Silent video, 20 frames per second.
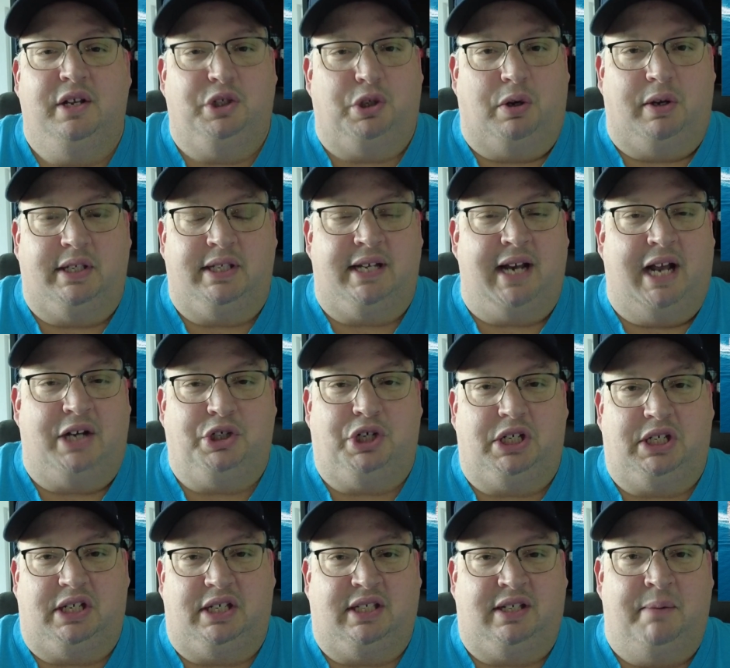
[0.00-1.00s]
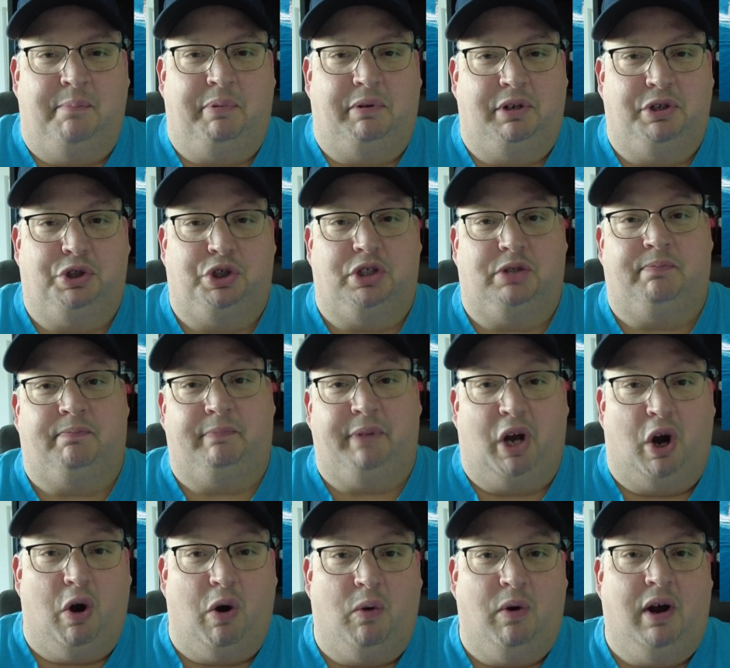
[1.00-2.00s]
so it's not just as simple as just
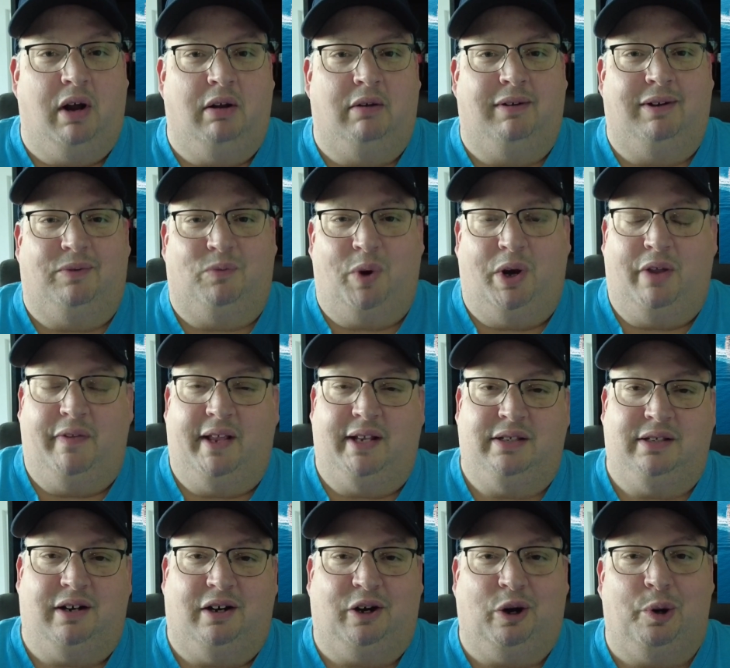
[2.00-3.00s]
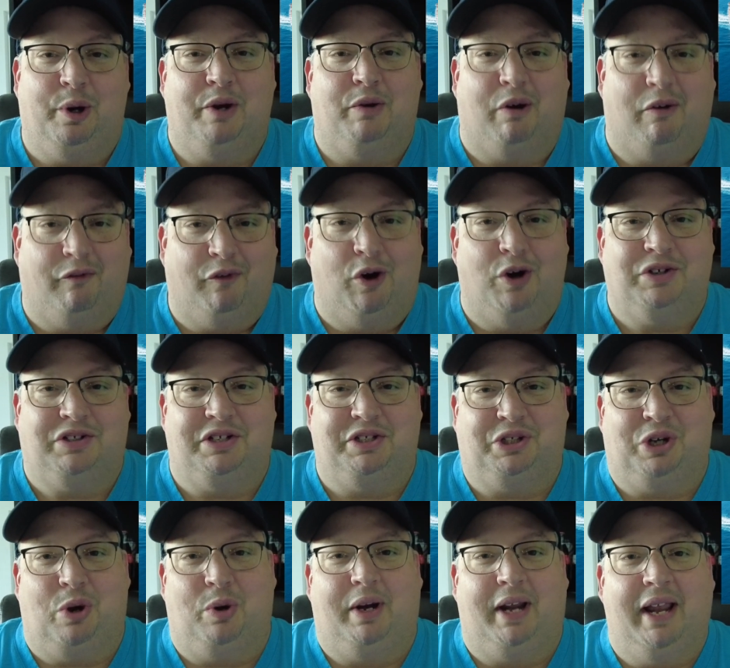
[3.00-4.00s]
wheel that sucker in reverse, let's
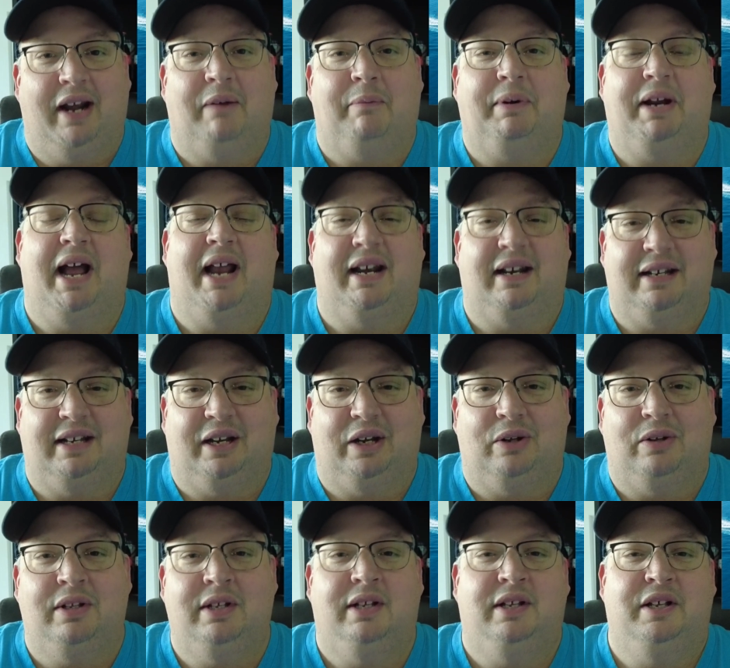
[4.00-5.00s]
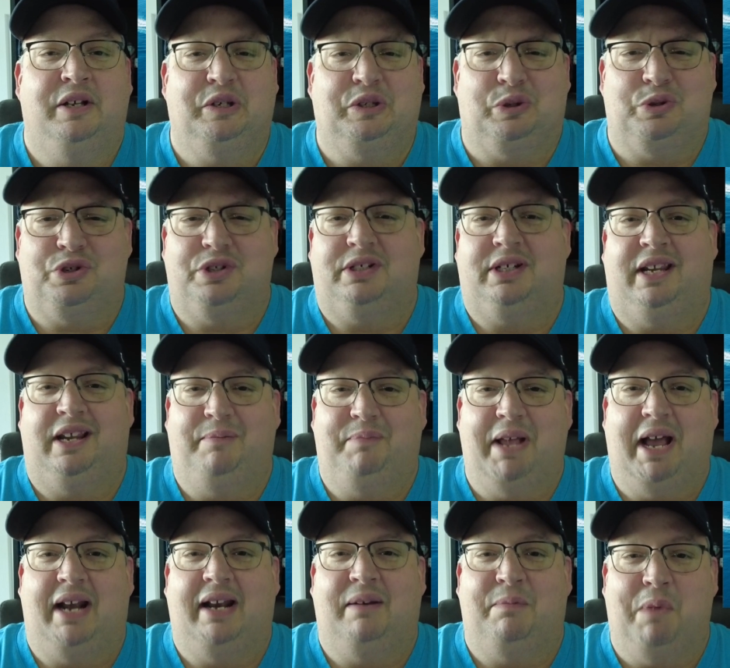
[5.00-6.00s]
go get them kind of deal. So just keep
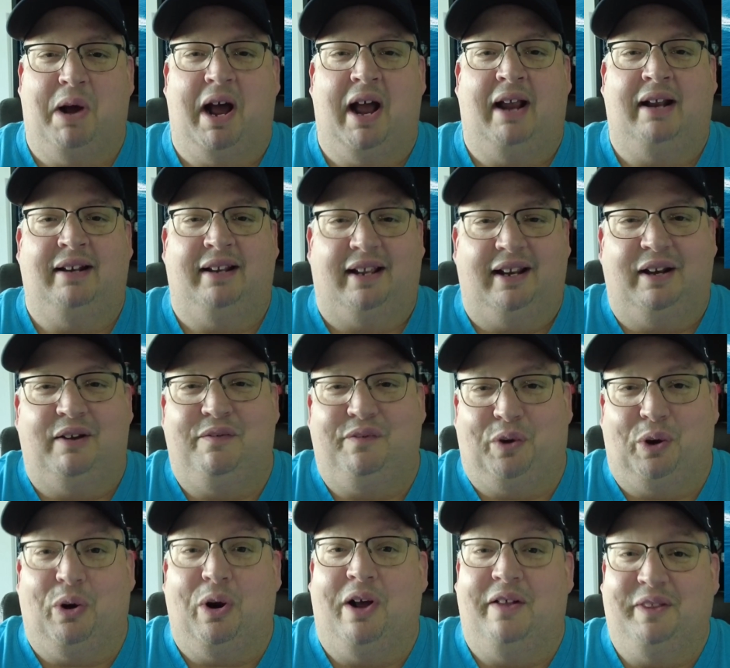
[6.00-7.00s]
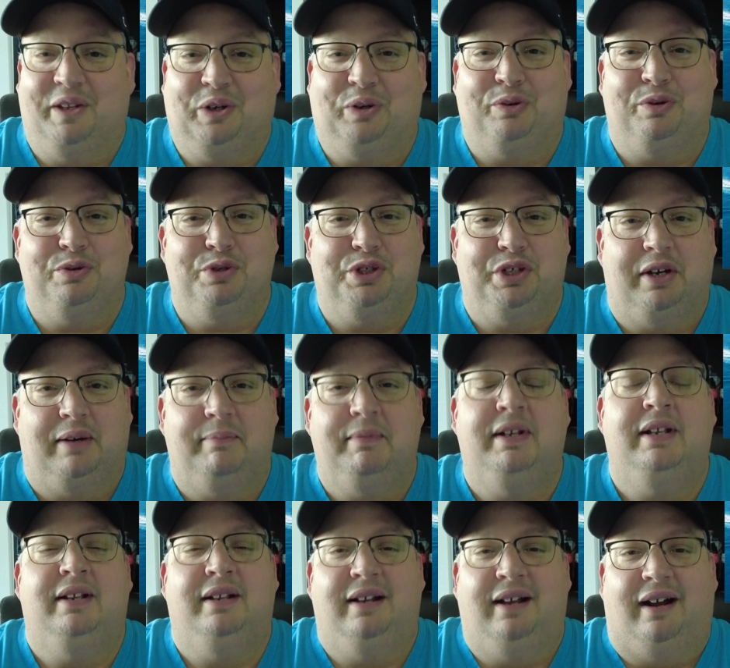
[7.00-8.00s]
that in mind, that if you're on the cruise ship,
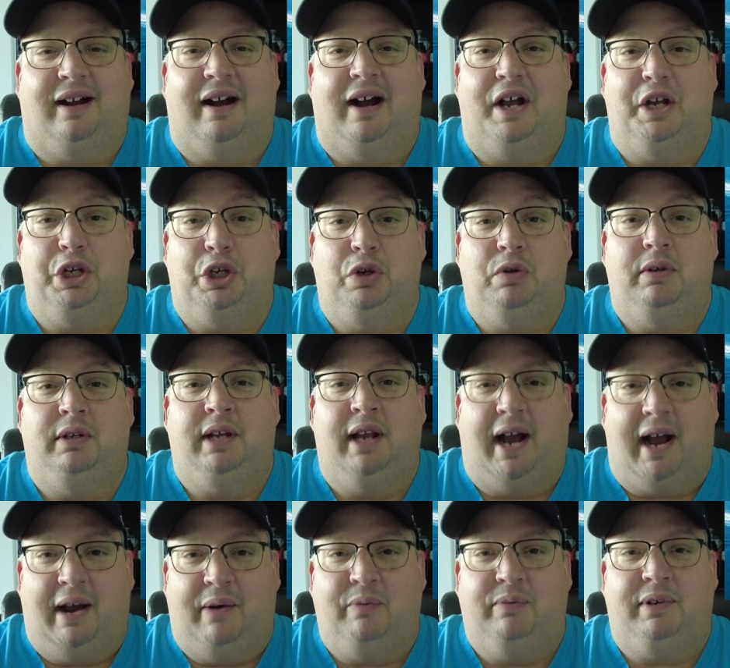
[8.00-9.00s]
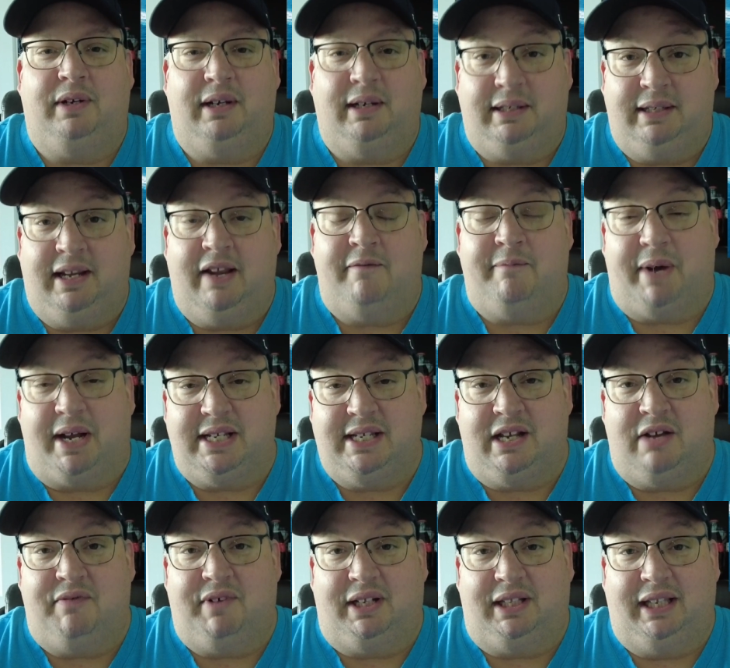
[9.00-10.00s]
you'd give
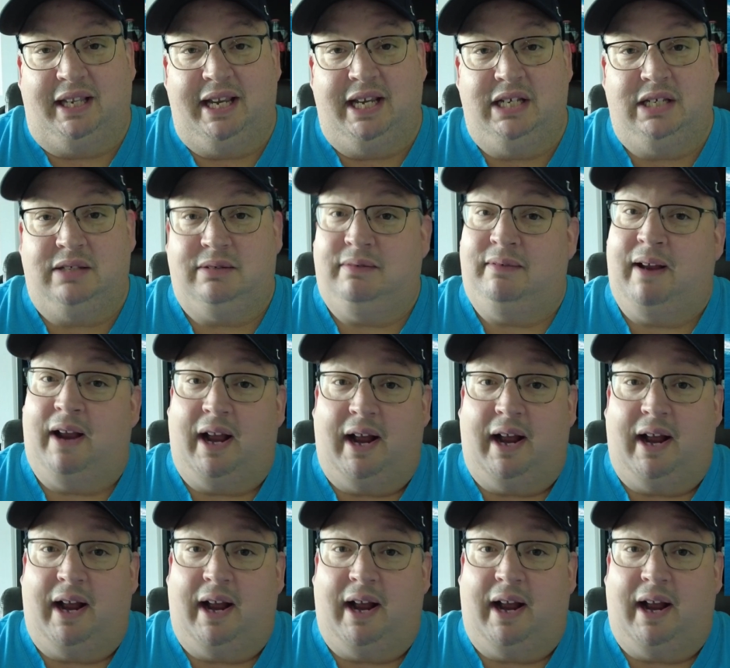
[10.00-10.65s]
myself at least,